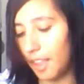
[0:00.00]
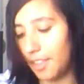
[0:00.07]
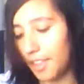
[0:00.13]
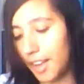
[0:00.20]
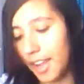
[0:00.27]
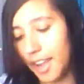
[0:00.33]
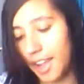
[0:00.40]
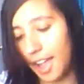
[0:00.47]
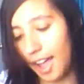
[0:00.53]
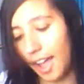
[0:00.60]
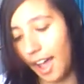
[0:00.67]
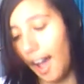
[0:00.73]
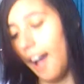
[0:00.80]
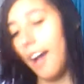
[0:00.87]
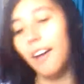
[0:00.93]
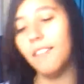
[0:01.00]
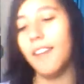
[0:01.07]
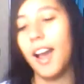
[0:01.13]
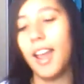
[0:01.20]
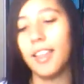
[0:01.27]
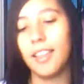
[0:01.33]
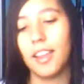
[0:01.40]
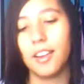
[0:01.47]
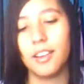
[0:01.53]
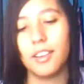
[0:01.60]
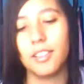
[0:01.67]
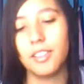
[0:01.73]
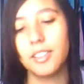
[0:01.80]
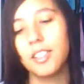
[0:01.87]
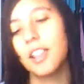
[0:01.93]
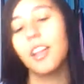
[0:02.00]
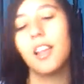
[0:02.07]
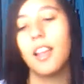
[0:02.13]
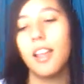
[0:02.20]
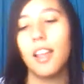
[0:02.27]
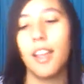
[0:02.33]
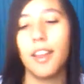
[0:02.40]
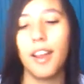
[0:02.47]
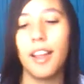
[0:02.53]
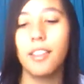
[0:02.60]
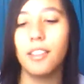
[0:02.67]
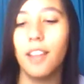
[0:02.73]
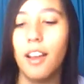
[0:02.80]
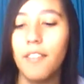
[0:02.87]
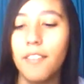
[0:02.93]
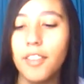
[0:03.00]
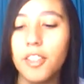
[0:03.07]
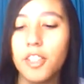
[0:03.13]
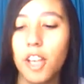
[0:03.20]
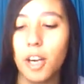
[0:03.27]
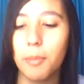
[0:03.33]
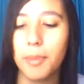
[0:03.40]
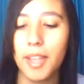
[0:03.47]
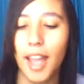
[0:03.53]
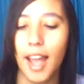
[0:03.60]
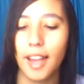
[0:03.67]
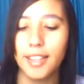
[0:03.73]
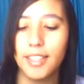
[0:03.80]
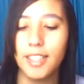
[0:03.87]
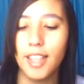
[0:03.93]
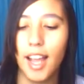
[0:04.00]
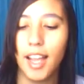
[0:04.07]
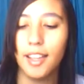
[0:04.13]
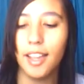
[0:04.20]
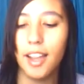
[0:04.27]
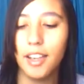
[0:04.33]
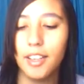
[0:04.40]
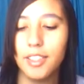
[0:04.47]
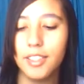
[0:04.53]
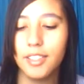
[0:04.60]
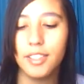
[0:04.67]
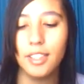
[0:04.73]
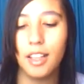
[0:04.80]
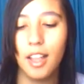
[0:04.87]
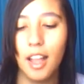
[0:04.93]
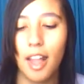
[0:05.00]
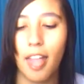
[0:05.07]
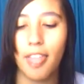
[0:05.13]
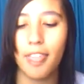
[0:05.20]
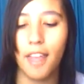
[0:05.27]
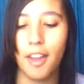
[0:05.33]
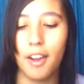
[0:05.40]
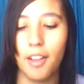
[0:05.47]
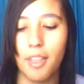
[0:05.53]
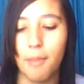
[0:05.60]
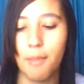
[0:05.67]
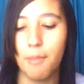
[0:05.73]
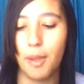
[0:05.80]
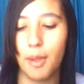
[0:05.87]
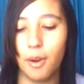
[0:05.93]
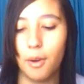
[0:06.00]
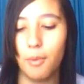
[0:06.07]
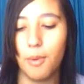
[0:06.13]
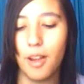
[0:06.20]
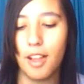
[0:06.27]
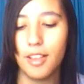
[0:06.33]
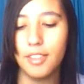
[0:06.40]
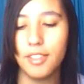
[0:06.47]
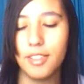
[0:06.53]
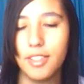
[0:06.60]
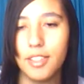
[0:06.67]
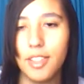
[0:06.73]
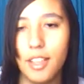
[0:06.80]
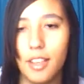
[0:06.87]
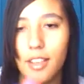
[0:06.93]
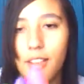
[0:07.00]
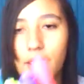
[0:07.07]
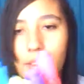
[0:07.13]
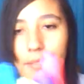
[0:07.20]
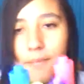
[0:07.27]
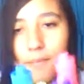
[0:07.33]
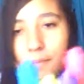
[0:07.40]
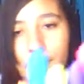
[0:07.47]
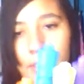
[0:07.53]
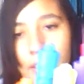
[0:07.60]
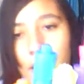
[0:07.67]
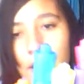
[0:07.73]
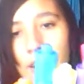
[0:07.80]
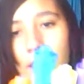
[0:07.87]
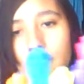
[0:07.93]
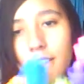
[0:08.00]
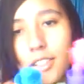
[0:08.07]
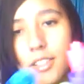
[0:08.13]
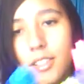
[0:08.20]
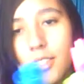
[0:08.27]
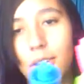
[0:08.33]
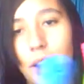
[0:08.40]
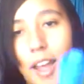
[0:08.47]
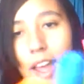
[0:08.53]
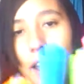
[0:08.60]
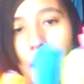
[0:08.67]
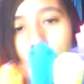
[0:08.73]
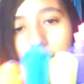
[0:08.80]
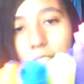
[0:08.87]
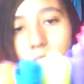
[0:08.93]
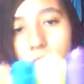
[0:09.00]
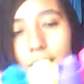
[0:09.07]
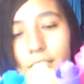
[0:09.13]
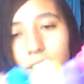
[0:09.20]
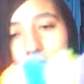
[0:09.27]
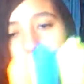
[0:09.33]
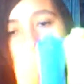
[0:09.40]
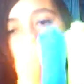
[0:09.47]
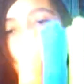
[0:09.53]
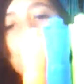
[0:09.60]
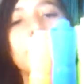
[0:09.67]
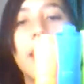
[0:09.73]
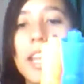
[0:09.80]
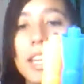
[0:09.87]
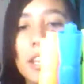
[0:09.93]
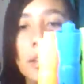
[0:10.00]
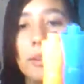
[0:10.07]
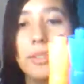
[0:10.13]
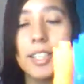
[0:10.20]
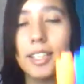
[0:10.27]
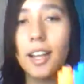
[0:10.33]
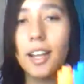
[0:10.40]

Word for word: And then I have highlighters. And I love the Sharpie accent highlighters that are the bigger ones. So I have, these are the ones I use.